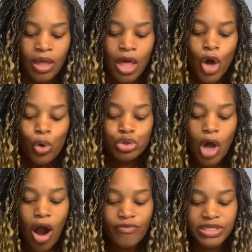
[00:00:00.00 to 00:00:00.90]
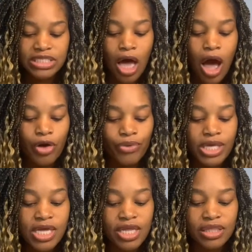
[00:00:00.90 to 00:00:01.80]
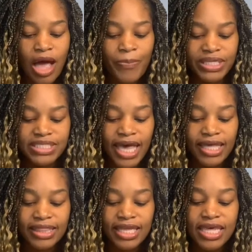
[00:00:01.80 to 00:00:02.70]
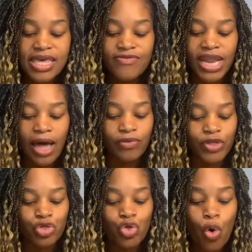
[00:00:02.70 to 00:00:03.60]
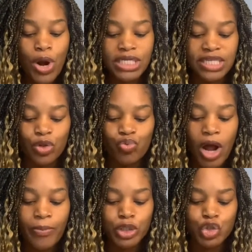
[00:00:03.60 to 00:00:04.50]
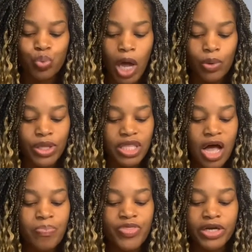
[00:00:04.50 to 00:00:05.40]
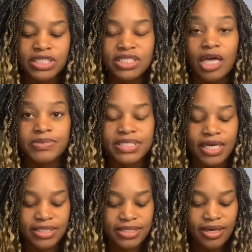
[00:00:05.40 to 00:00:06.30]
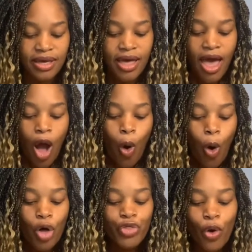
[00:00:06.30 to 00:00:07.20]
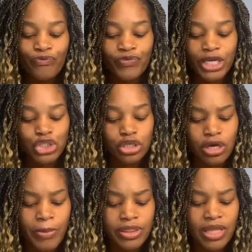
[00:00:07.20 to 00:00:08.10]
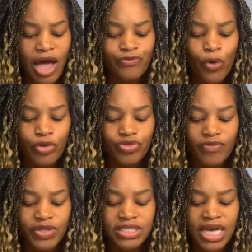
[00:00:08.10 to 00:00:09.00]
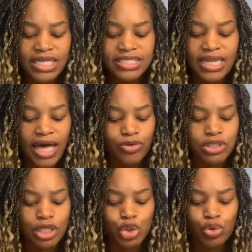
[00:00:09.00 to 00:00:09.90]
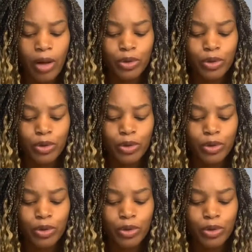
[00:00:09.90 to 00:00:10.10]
Whose harvest the hungry eateth up, and taketh it even out of the thorns, and the robber swalloweth up their substance. Although affliction cometh not forth of the dust, neither doth trouble